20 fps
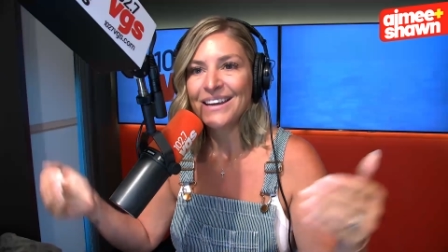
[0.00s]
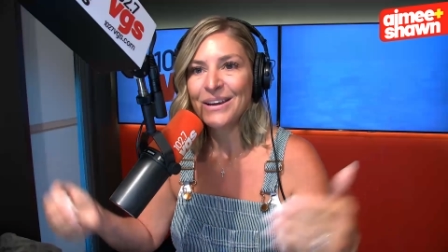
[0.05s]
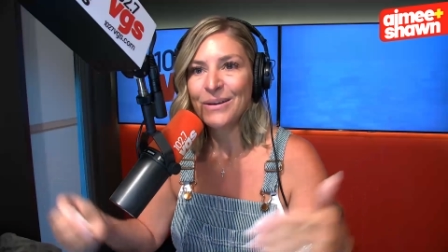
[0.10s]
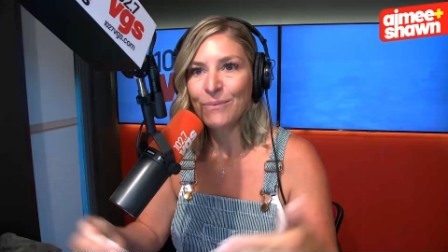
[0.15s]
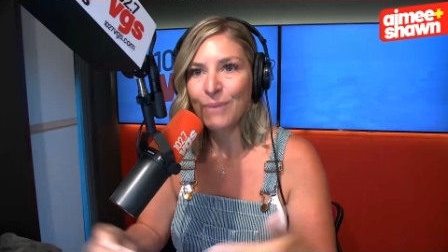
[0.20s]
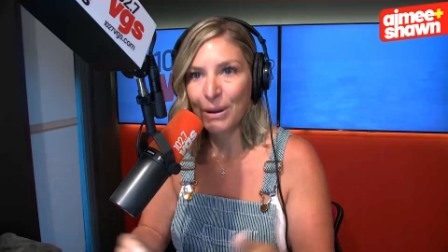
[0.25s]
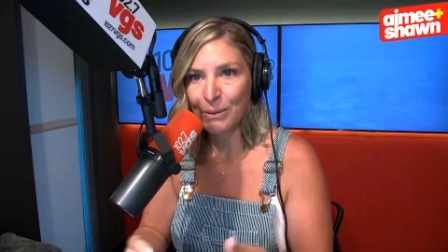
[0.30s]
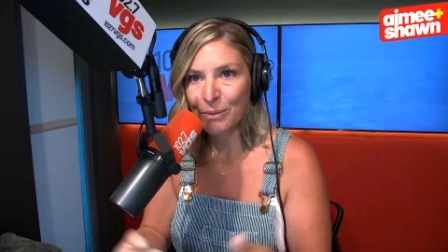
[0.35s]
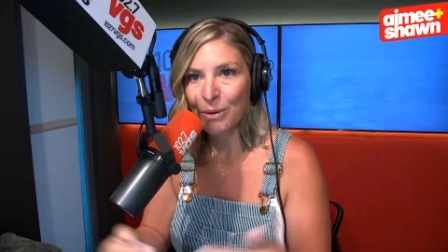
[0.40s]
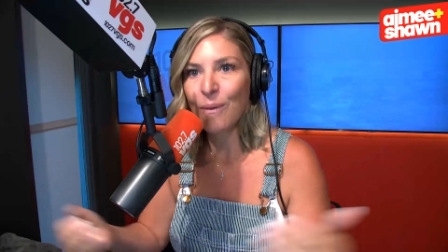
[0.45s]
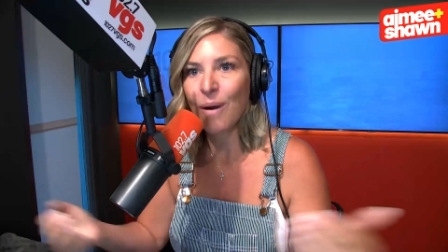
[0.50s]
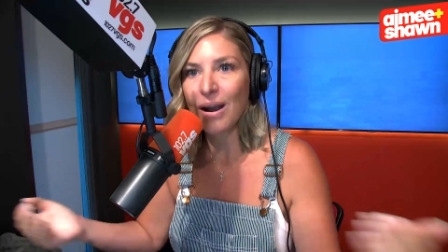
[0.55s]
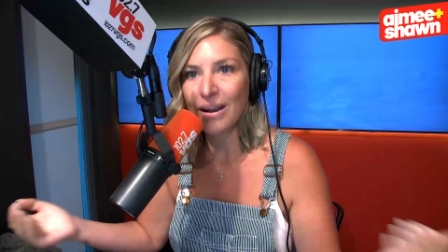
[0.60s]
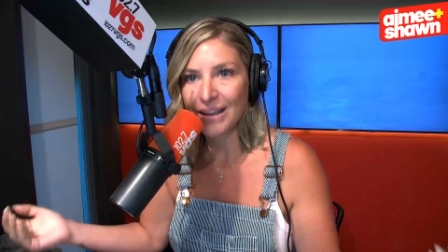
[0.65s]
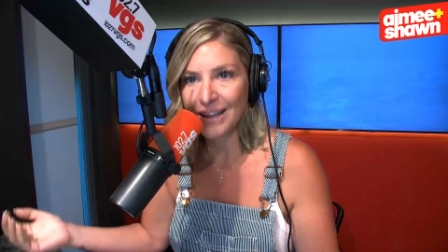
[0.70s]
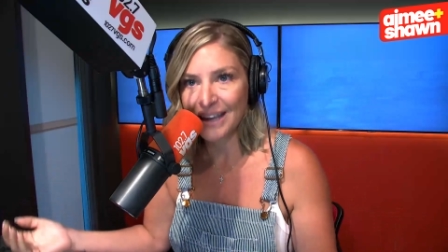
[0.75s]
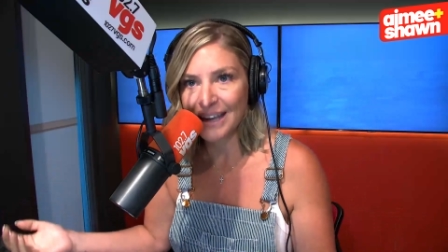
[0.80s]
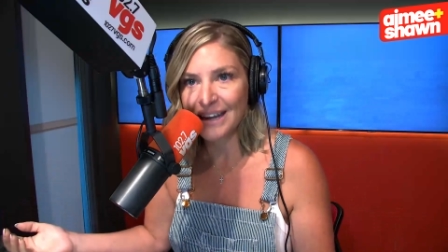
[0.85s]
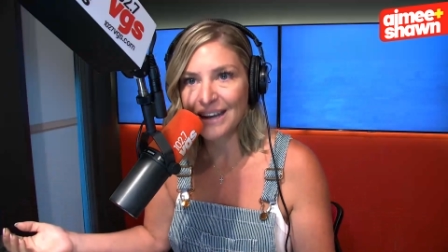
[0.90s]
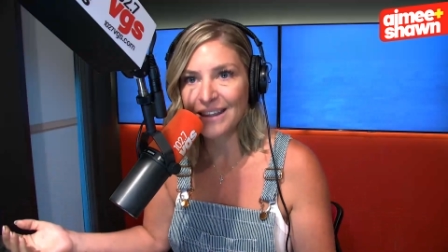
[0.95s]
when we're
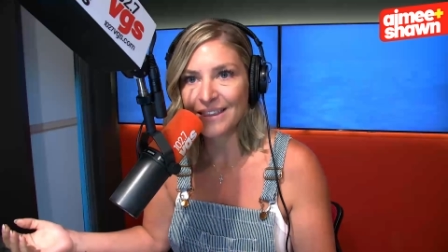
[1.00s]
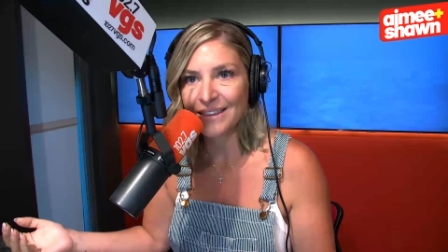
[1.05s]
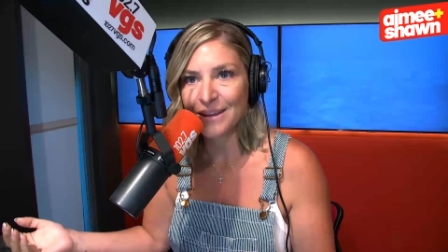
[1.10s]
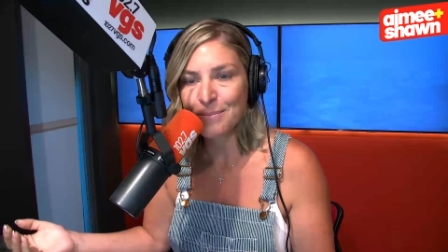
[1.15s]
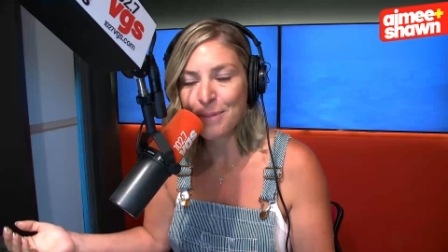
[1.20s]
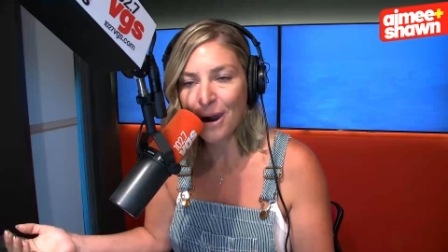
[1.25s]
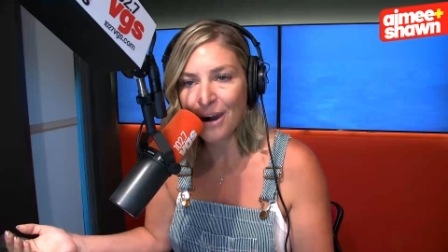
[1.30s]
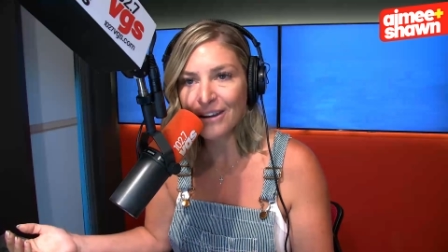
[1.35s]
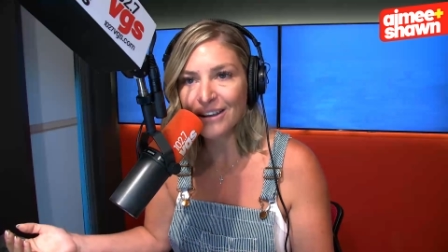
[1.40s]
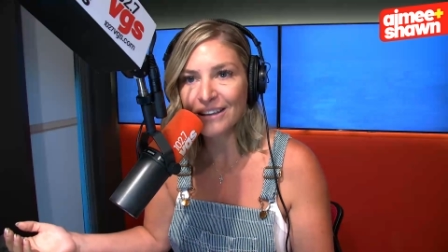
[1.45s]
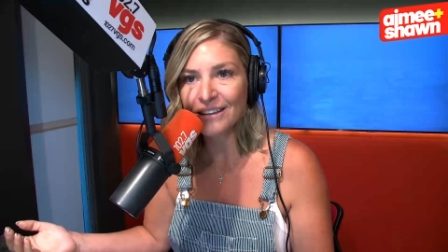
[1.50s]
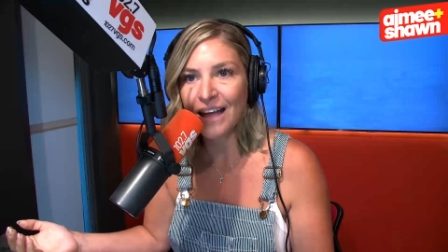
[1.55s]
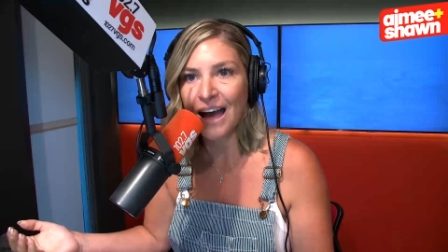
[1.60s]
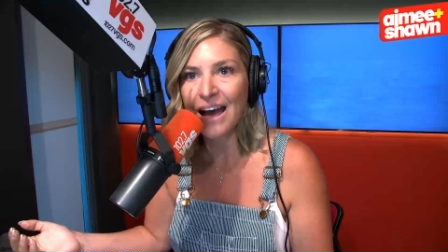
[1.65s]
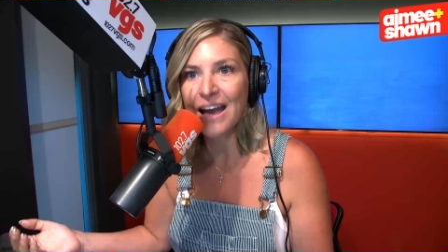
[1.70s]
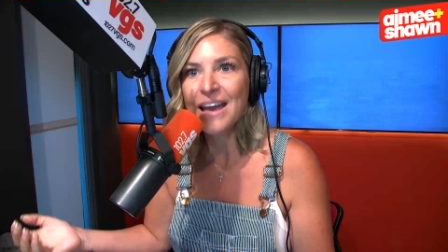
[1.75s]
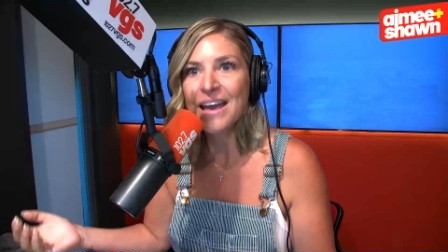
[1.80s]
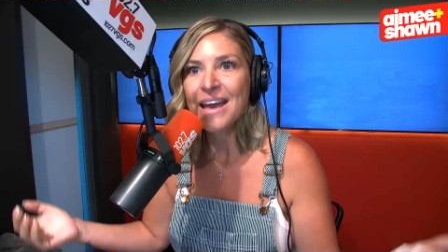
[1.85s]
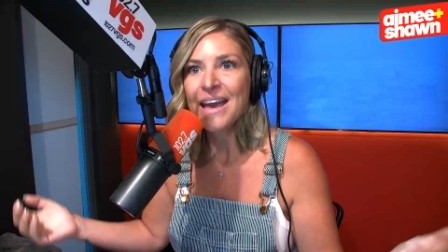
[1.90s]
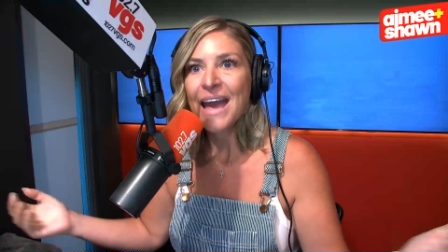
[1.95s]
walking in in the parking
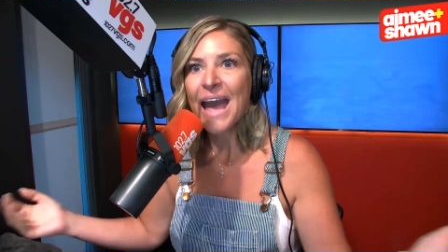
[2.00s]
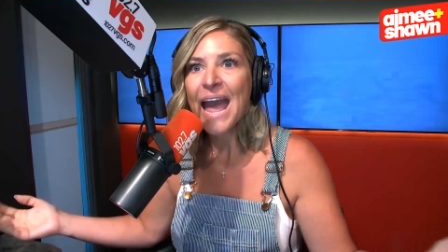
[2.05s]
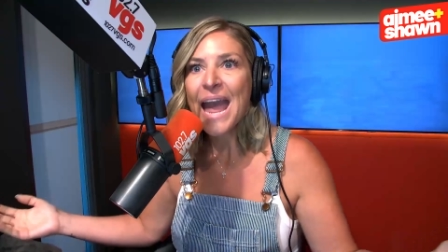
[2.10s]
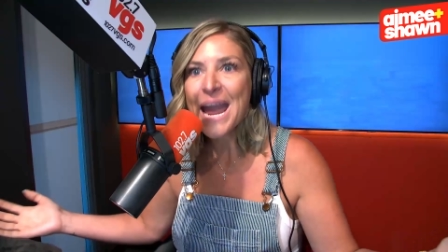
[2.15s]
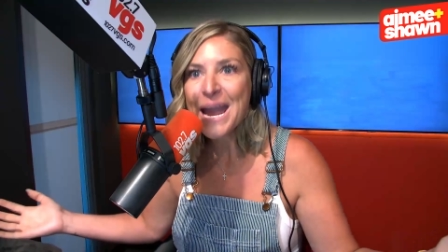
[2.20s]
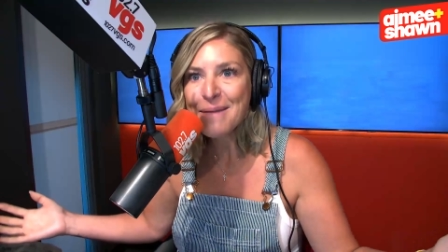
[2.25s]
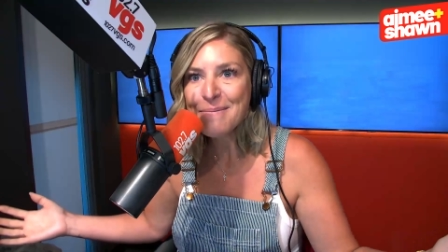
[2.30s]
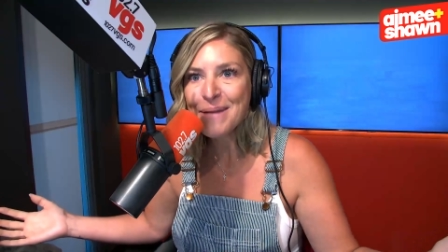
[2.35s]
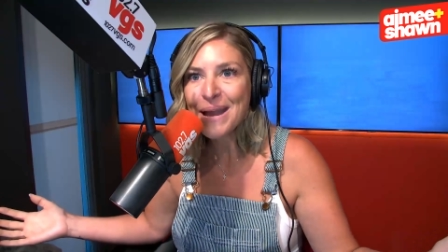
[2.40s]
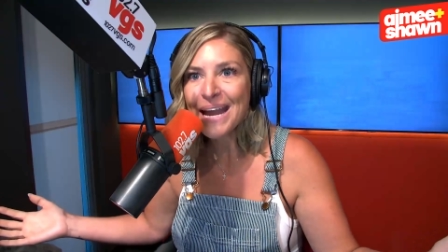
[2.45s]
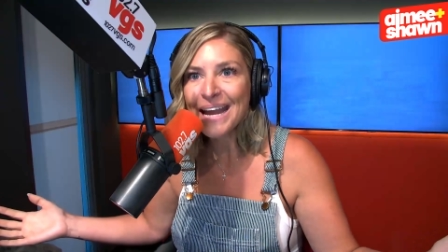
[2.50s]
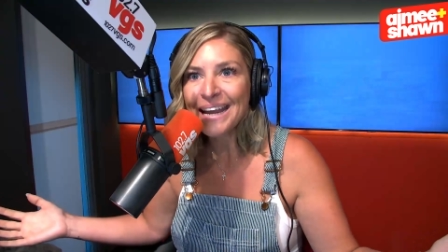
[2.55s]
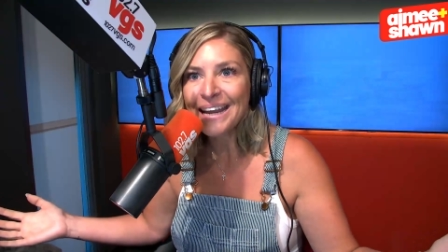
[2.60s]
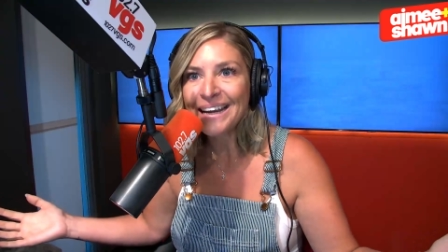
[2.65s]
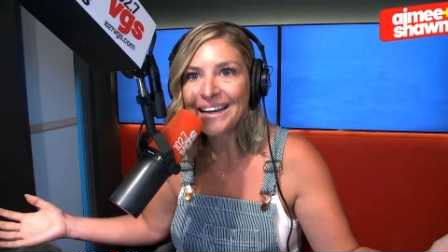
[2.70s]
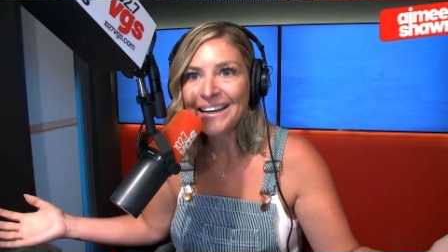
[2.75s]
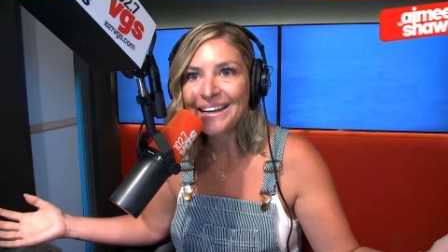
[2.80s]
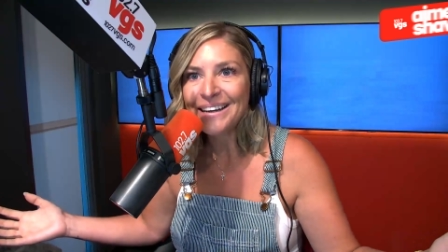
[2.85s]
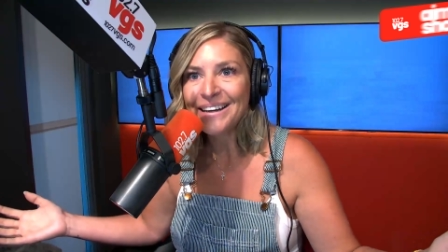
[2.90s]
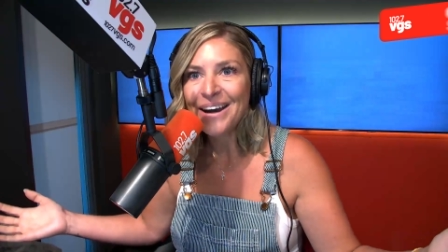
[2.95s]
lot,
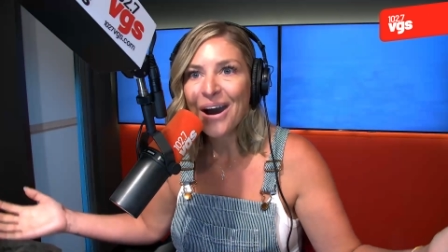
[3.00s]
Aimee,